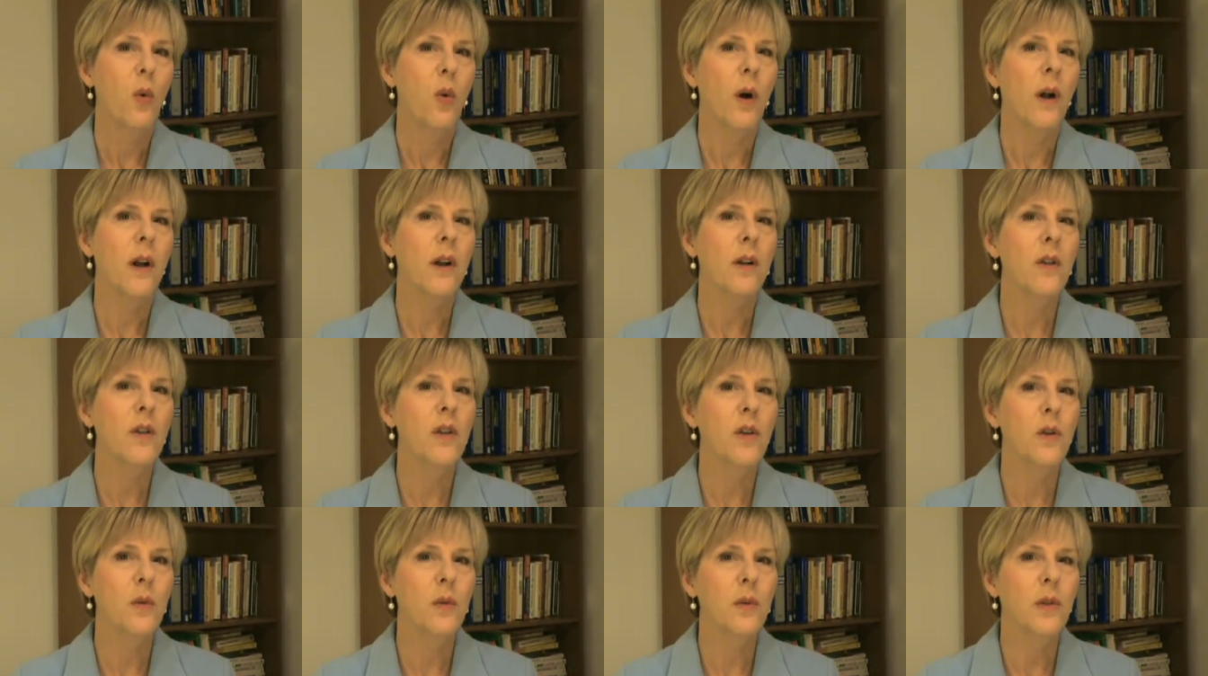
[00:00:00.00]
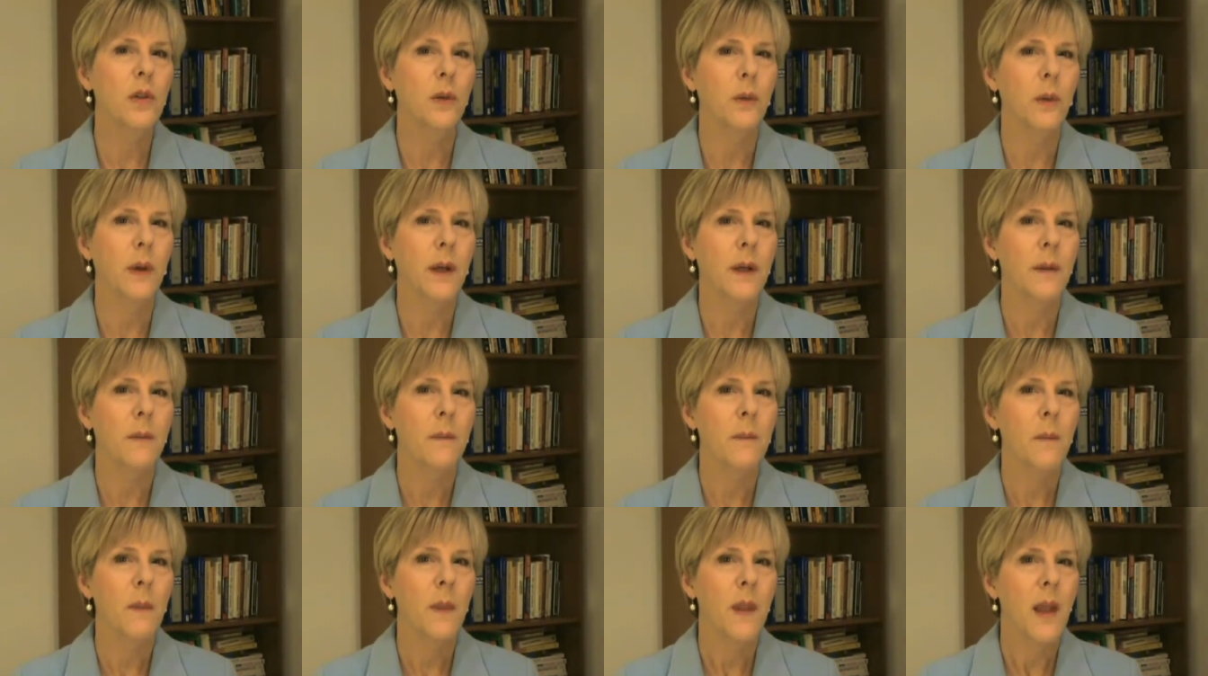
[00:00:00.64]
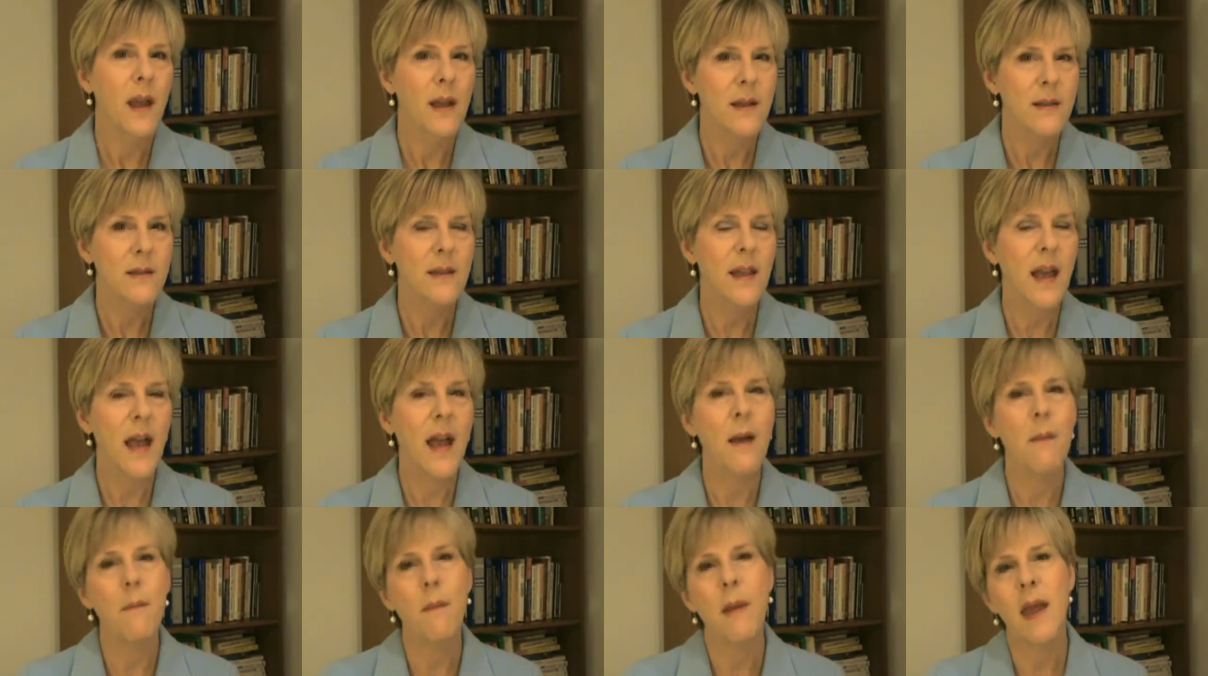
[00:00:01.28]
What are you doing as
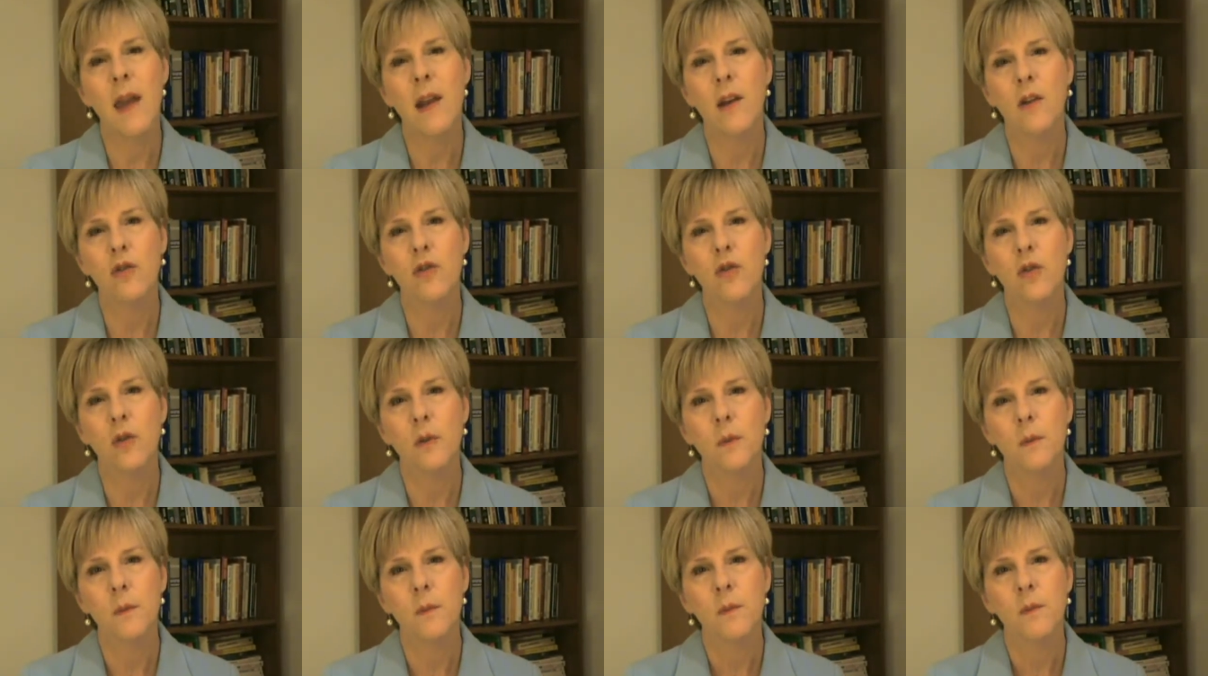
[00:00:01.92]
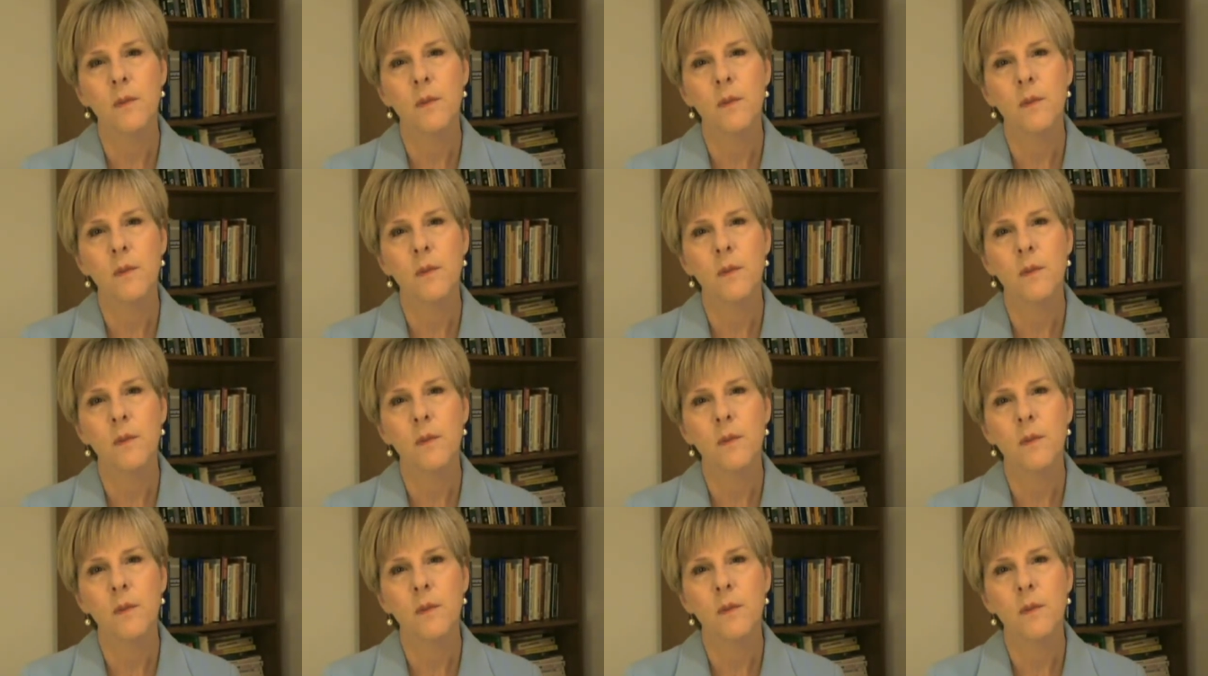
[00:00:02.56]
that manager